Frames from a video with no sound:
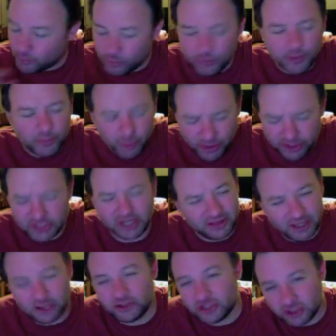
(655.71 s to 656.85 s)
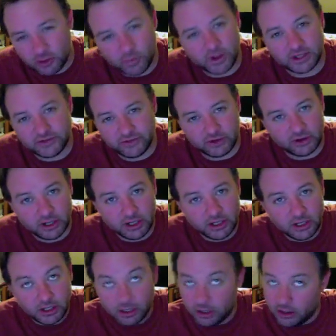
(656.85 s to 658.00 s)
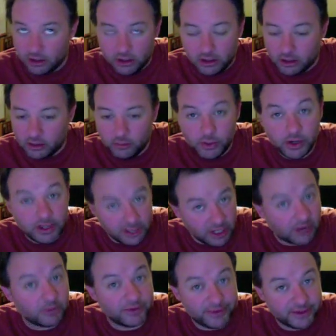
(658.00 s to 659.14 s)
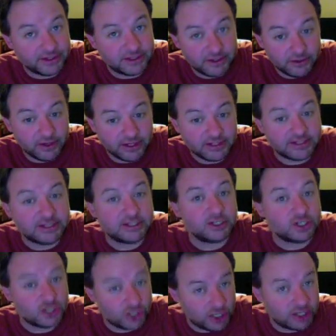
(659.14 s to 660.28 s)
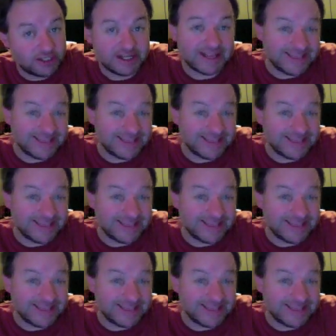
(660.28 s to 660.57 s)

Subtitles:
We appreciate it. Thank you so much for putting up with this, dude. It's not